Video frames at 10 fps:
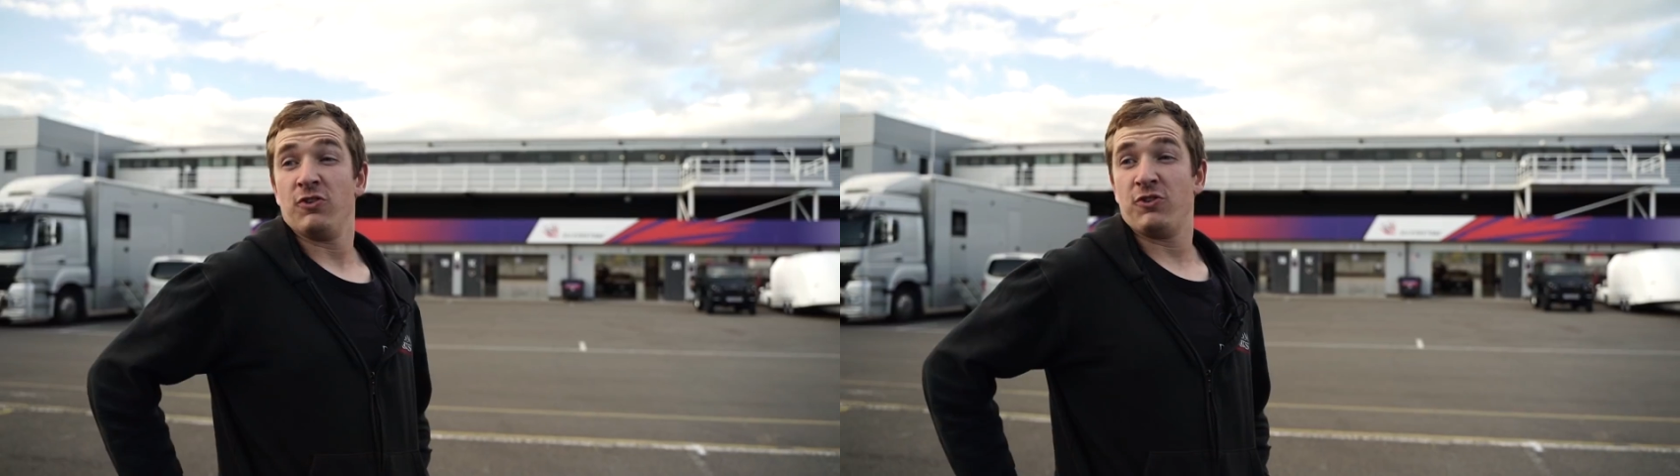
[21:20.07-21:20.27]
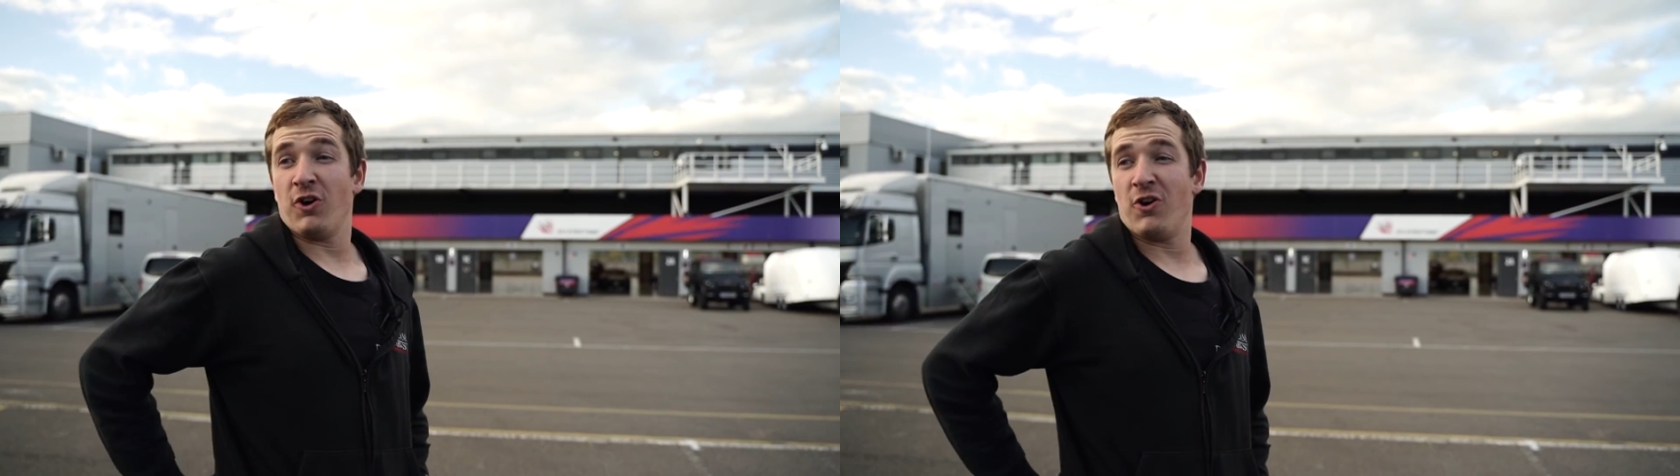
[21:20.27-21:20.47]

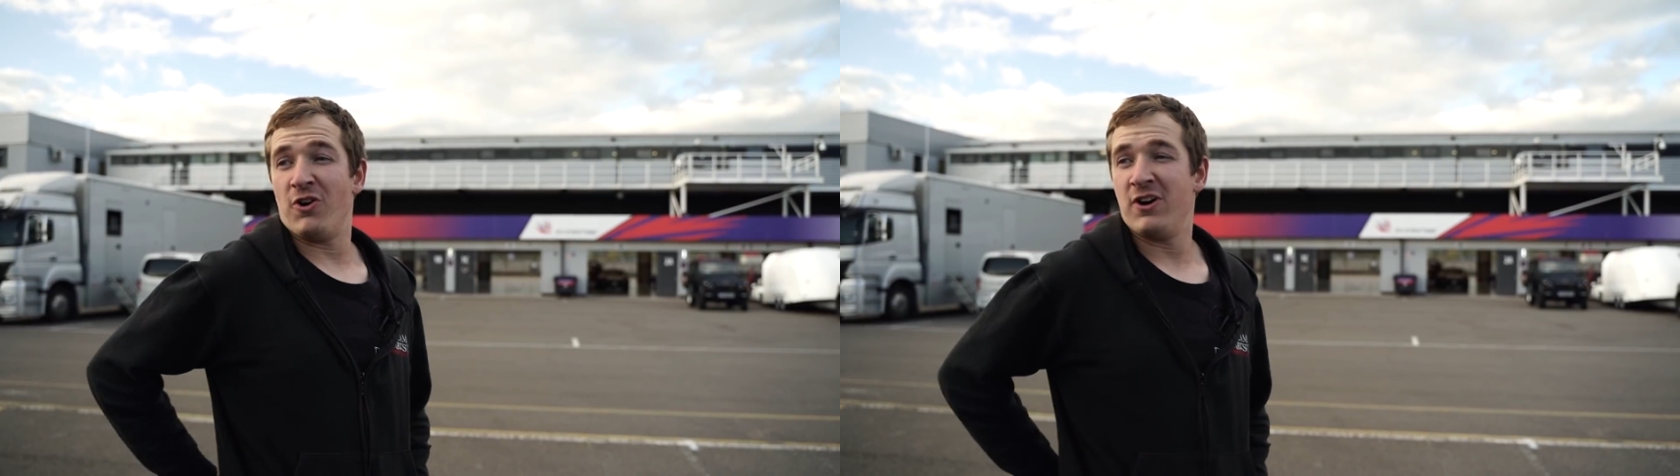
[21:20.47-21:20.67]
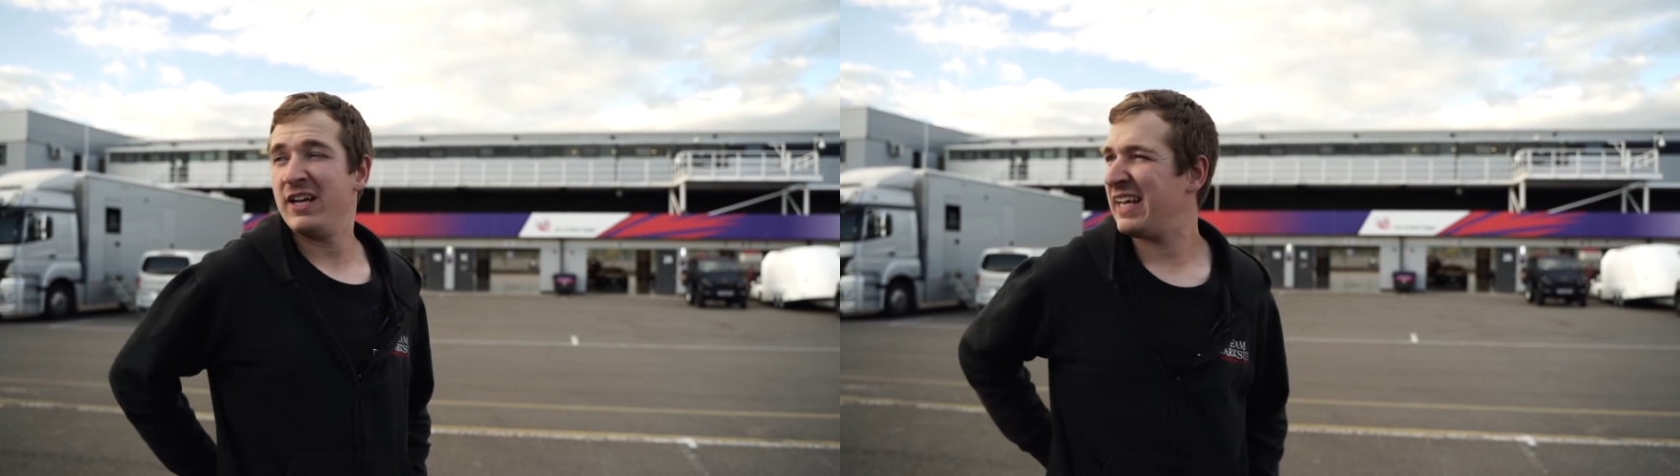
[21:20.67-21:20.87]
So
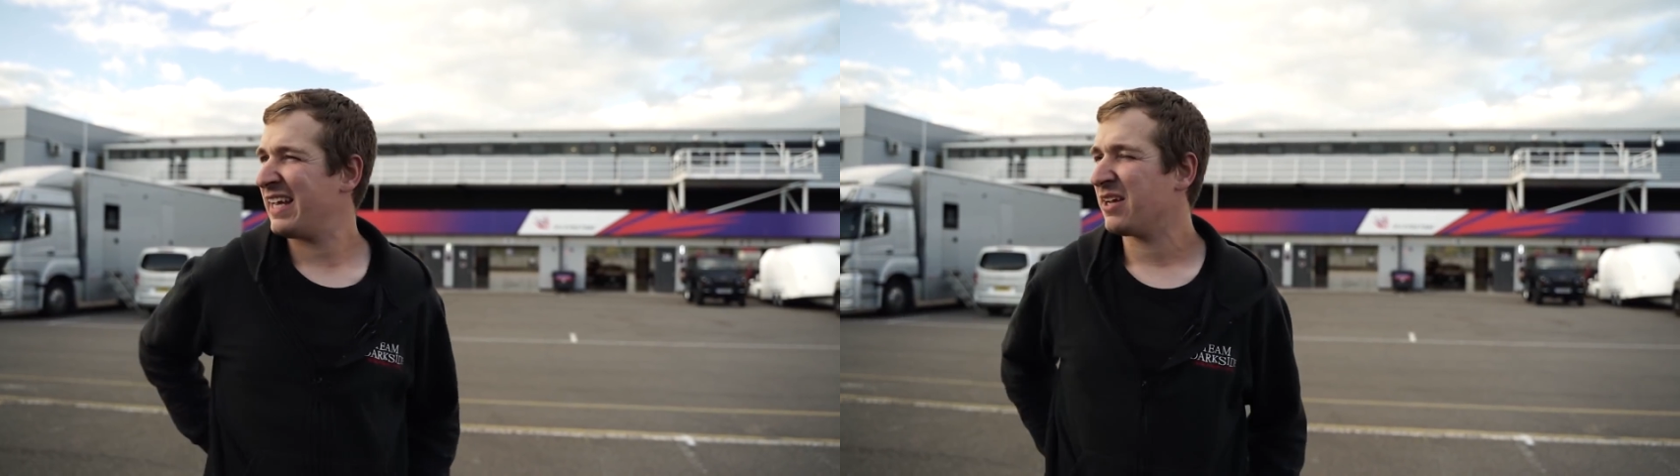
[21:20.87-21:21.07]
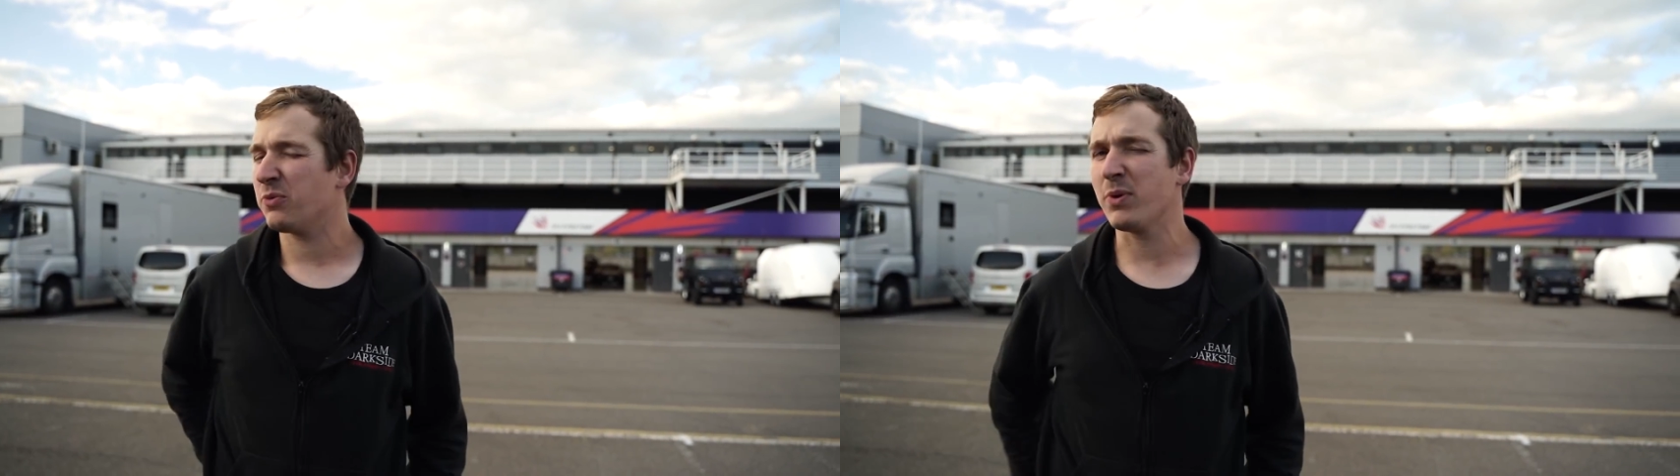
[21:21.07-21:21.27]

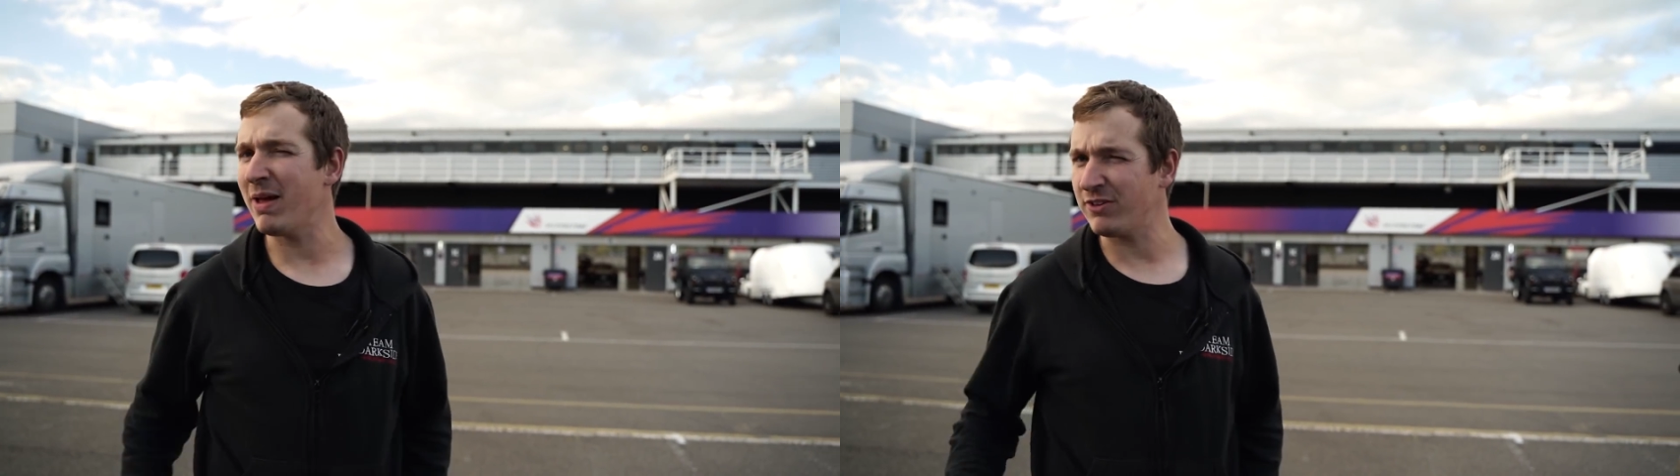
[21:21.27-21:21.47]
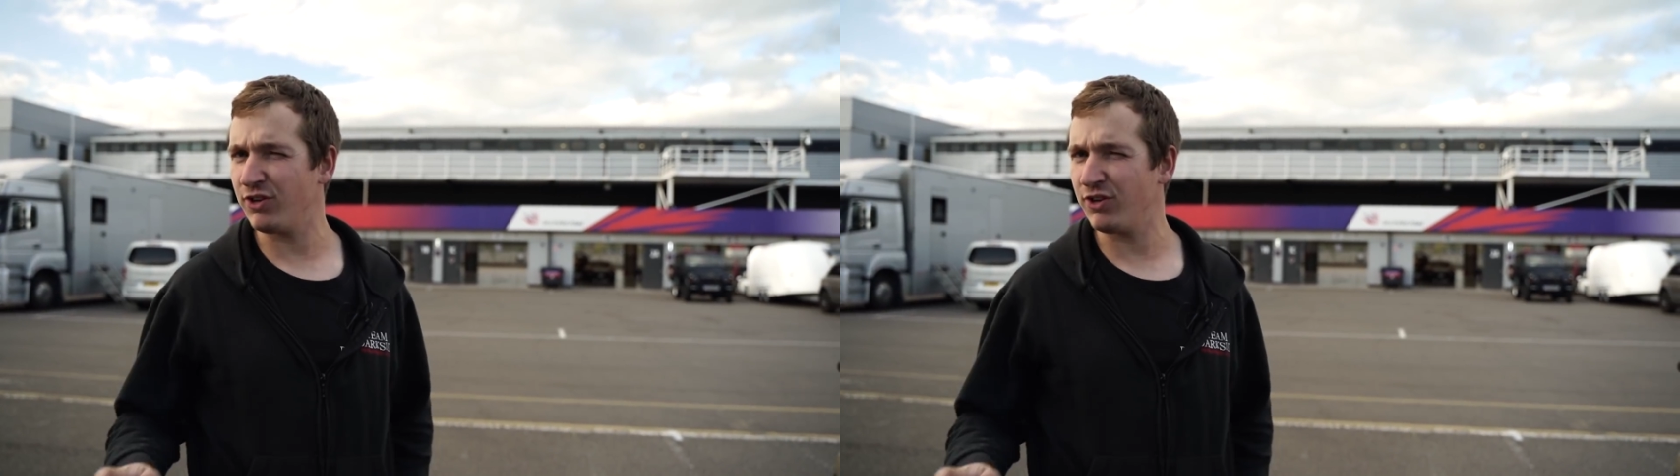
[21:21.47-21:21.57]
we meant